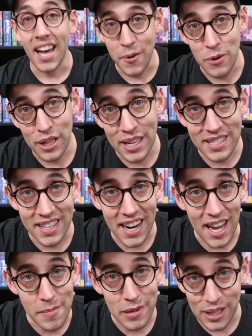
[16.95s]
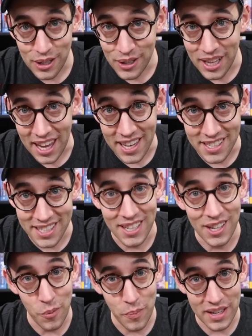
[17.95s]
I realize that I am a little late
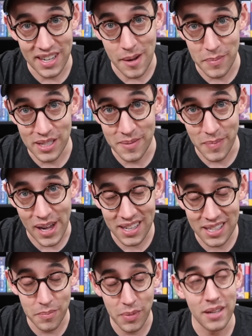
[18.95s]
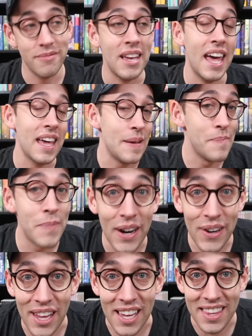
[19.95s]
in opening up this box, but hey,
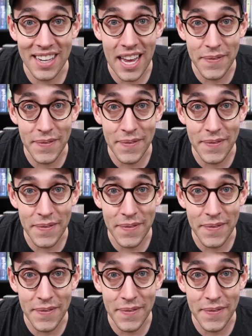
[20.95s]
better late than